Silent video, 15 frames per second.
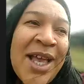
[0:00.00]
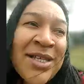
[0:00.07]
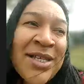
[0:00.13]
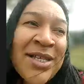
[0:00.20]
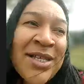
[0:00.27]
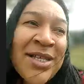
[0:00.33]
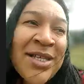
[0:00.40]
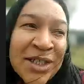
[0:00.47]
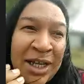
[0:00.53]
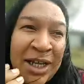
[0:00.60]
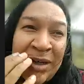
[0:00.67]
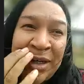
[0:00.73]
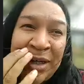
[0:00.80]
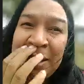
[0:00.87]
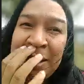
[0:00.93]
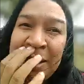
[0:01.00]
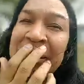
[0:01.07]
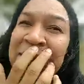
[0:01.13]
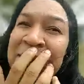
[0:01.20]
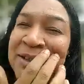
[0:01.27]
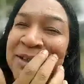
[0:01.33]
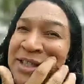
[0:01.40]
And we
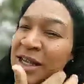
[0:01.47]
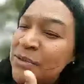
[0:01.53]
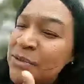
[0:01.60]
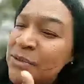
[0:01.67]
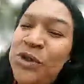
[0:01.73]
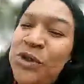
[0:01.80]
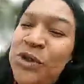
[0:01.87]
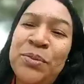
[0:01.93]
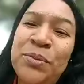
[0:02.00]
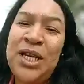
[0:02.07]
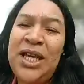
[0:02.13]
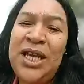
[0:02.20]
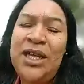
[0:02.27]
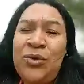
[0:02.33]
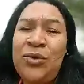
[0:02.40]
end up